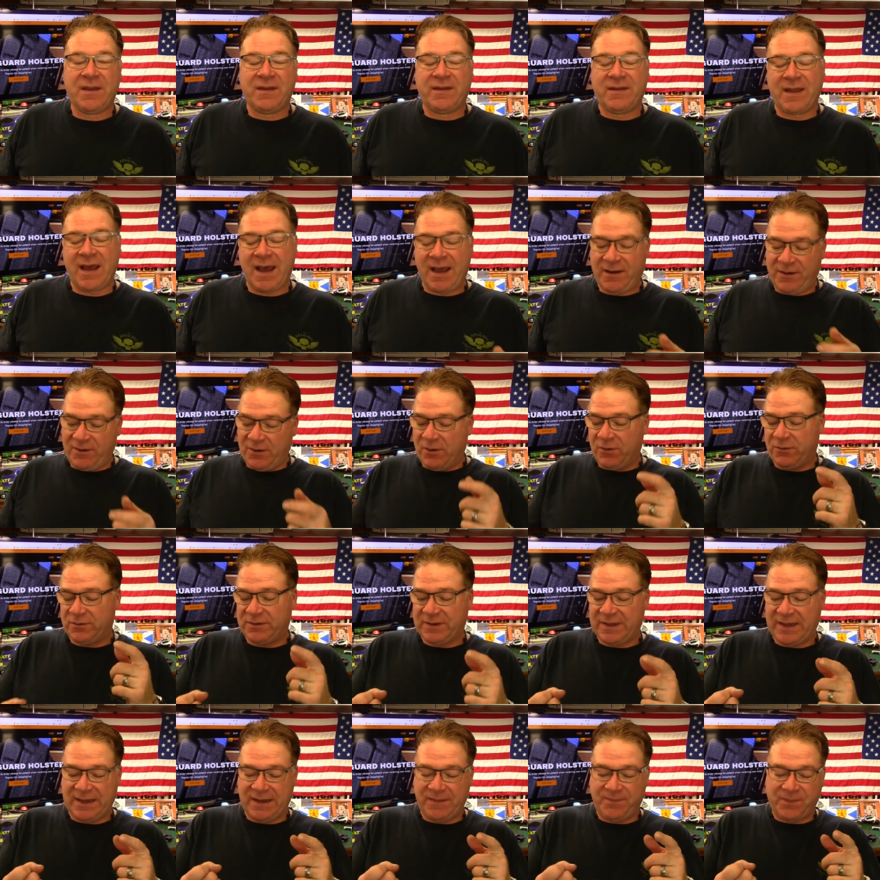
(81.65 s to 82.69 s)
not
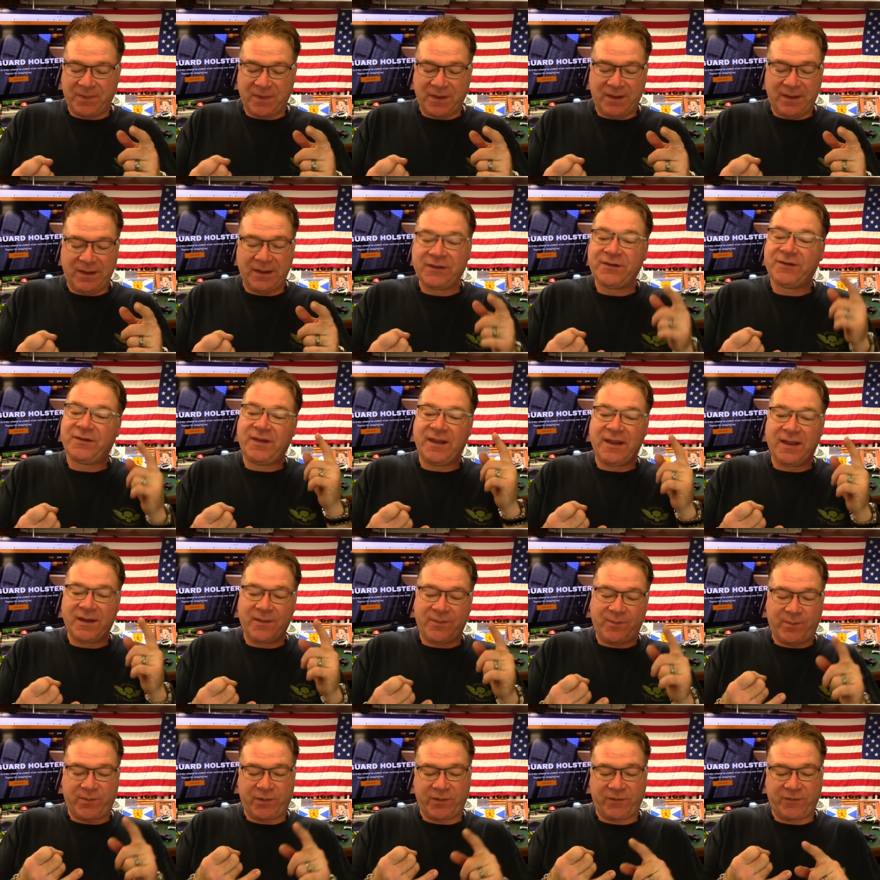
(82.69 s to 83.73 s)
only is he a
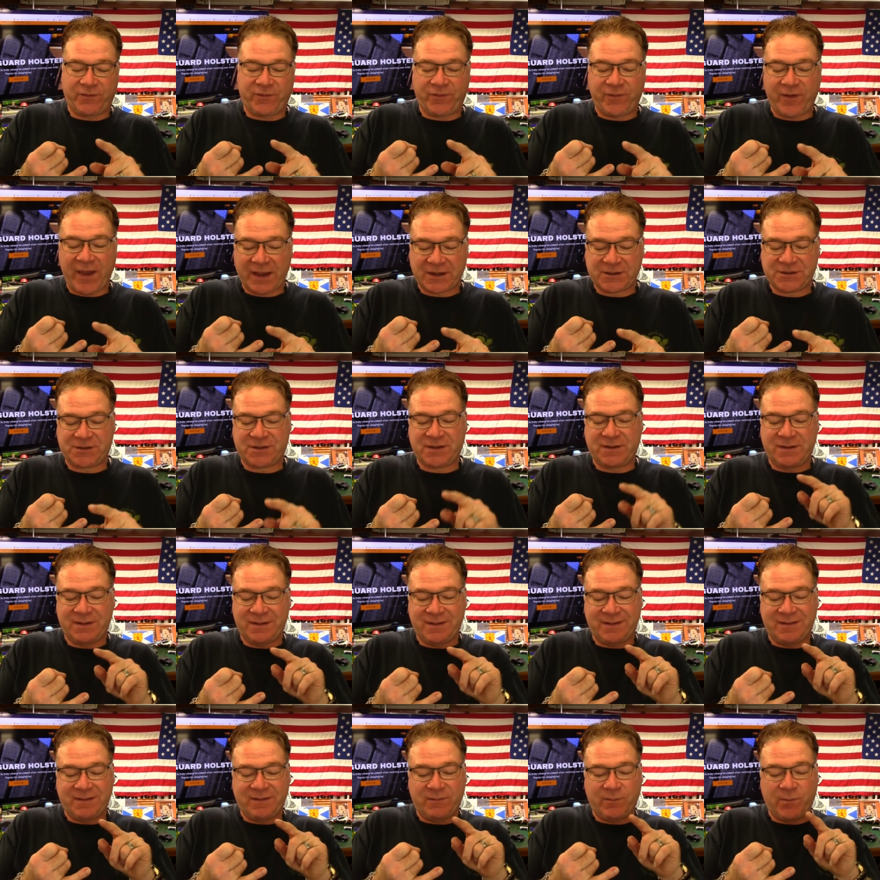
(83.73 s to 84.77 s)

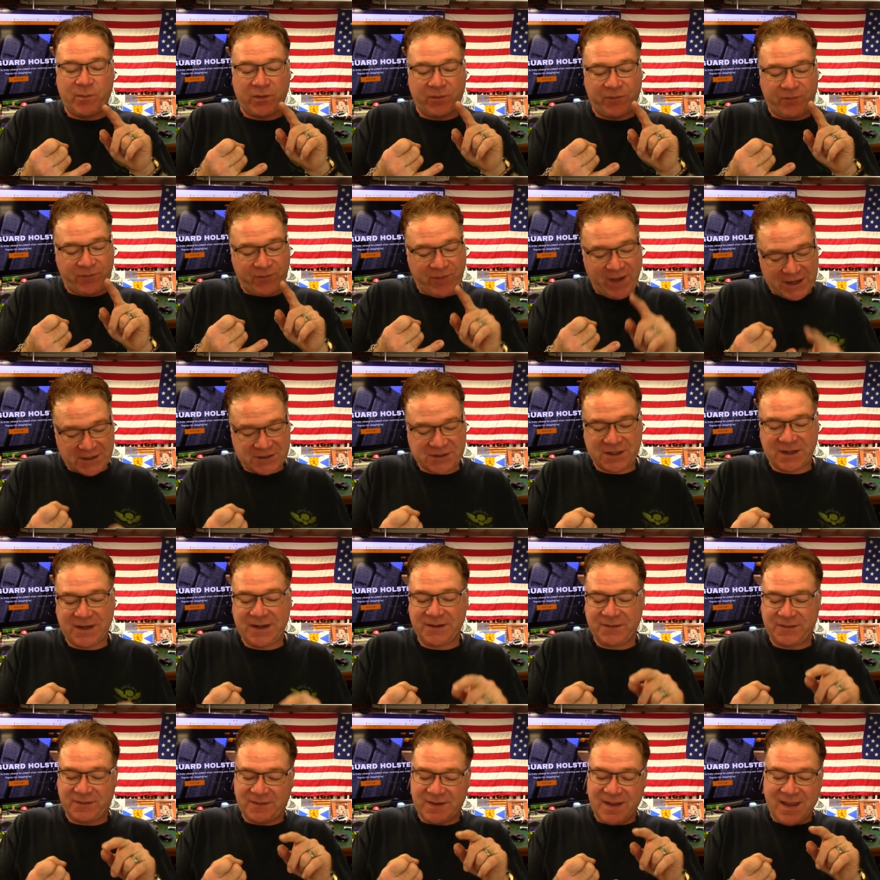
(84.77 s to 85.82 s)
perfection
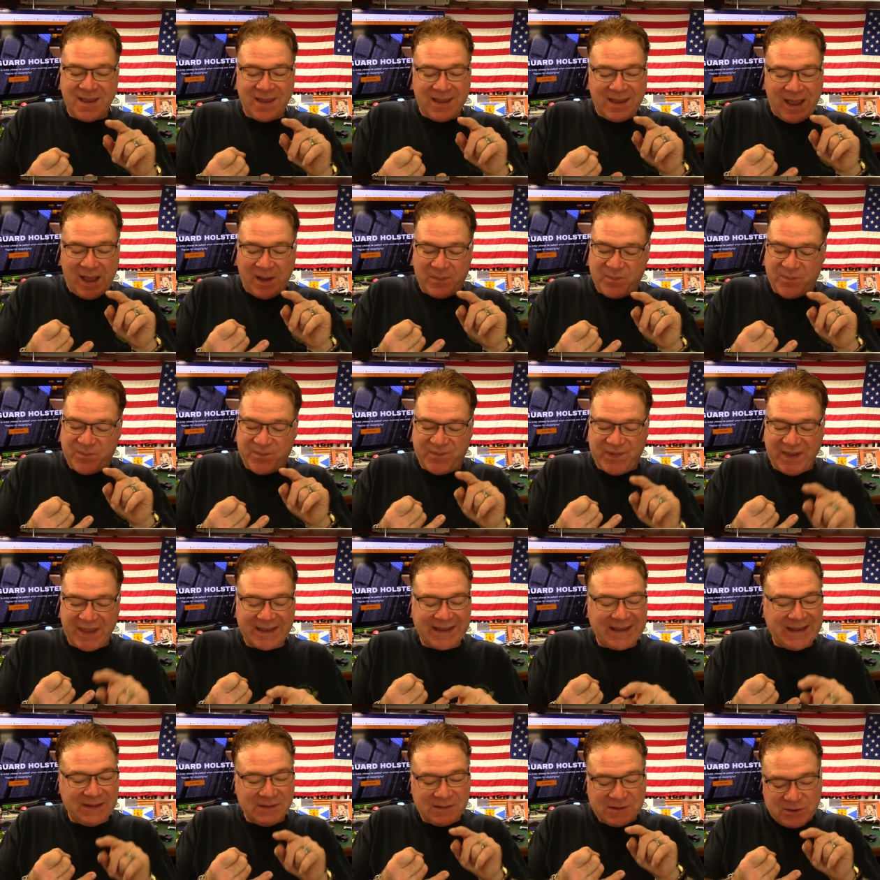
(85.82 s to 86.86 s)
perfectionist, a
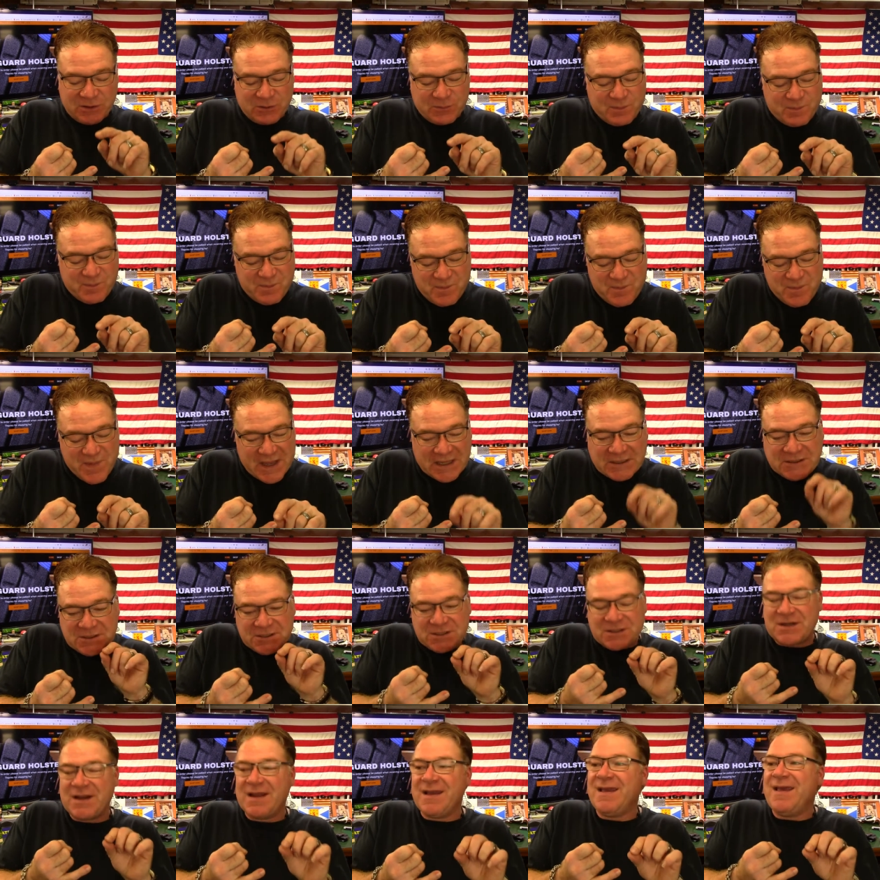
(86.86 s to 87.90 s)
picky little
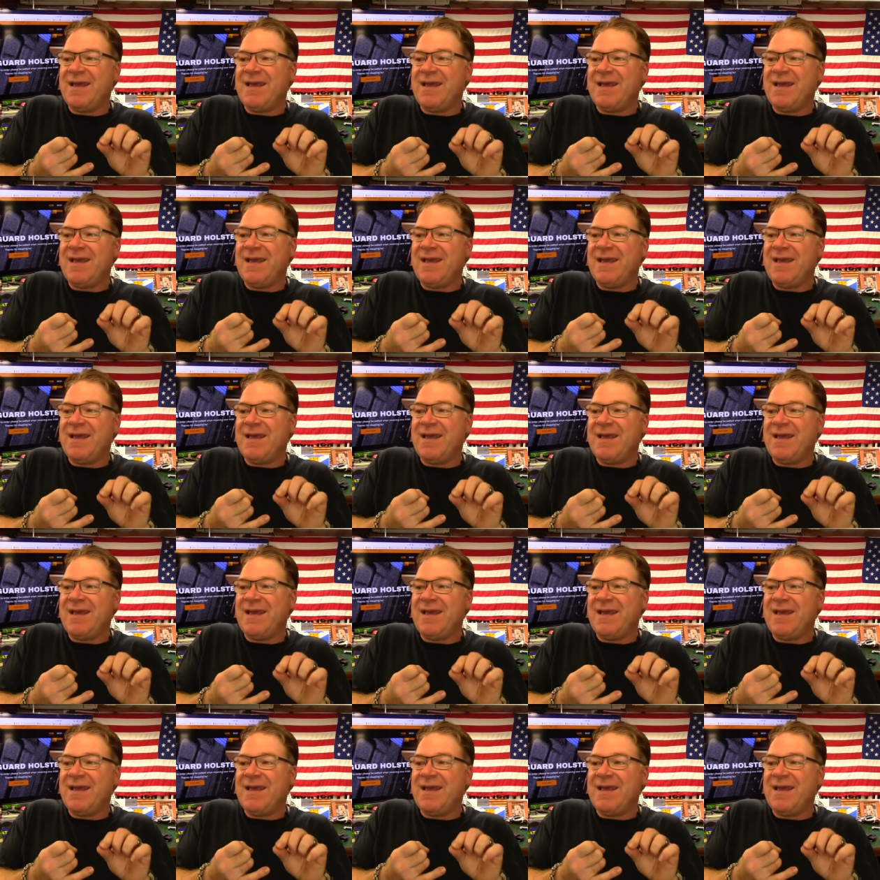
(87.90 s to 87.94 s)
bitch,